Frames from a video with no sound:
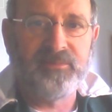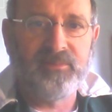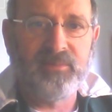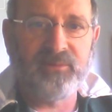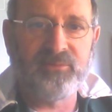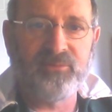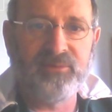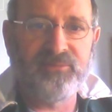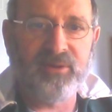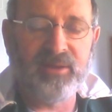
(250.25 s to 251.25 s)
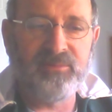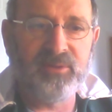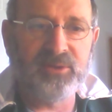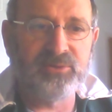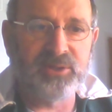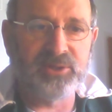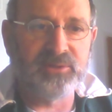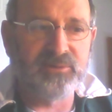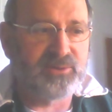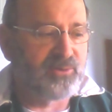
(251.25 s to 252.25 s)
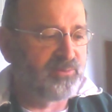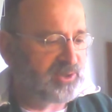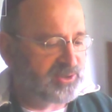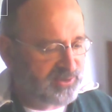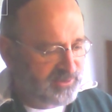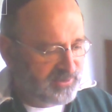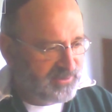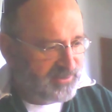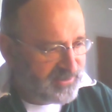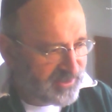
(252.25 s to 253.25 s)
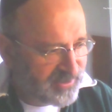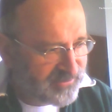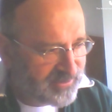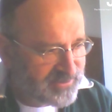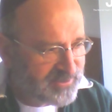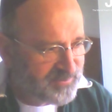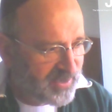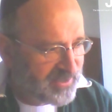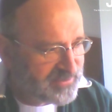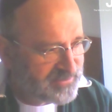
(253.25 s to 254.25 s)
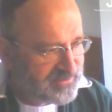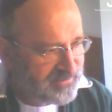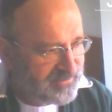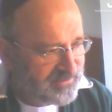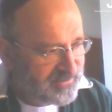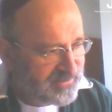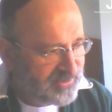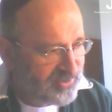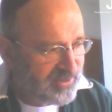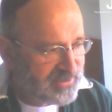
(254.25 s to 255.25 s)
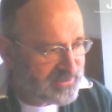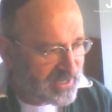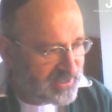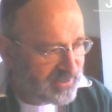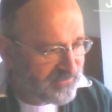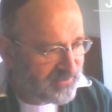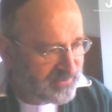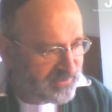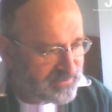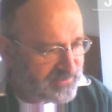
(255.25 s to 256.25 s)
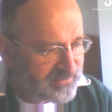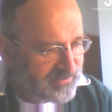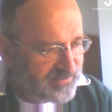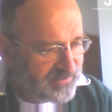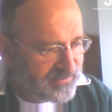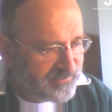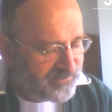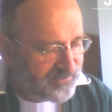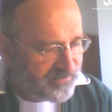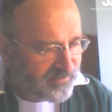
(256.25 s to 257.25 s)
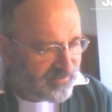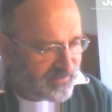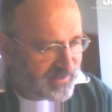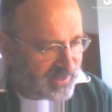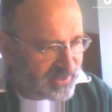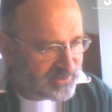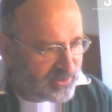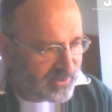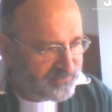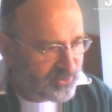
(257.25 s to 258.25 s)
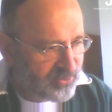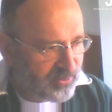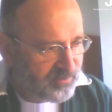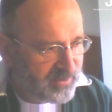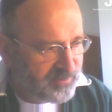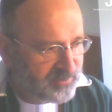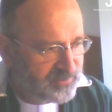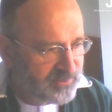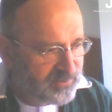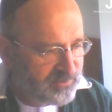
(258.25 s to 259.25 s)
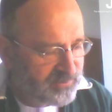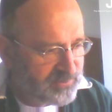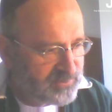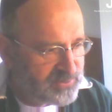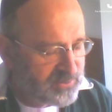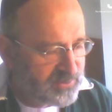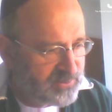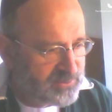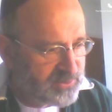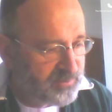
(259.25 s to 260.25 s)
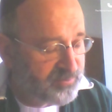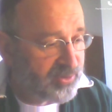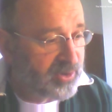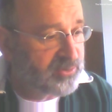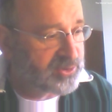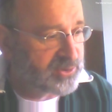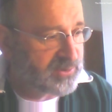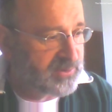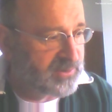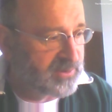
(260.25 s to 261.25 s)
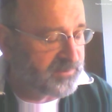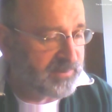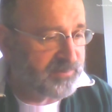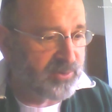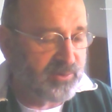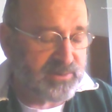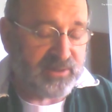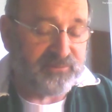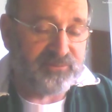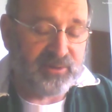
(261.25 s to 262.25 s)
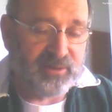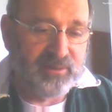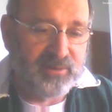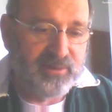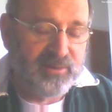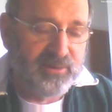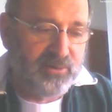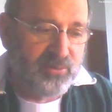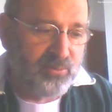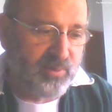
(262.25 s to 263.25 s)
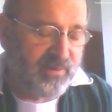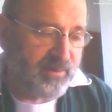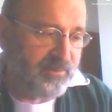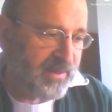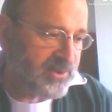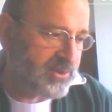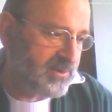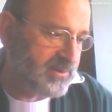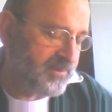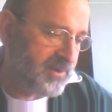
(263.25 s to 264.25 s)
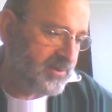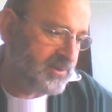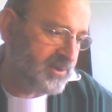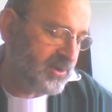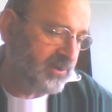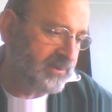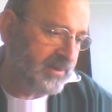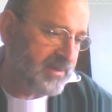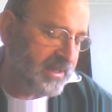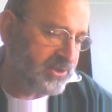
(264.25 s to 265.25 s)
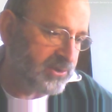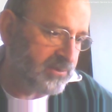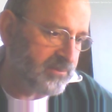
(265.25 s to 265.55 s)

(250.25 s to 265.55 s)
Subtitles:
You have to reframe the traditions on which illness is based, your understanding of illness, and you have to call on people to approach the people who are suffering with compassion as opposed to condemnation.